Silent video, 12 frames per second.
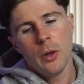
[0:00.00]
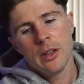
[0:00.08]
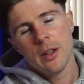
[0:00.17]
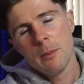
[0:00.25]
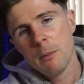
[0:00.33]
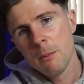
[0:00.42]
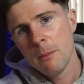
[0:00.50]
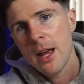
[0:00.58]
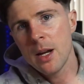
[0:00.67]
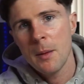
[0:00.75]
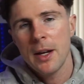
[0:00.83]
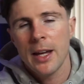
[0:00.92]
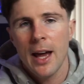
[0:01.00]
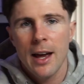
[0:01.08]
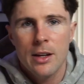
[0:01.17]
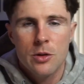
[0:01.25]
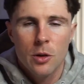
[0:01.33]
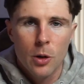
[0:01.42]
one that many
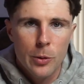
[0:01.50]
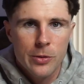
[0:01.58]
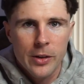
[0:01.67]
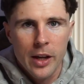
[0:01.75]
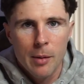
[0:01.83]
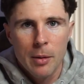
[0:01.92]
guys always forget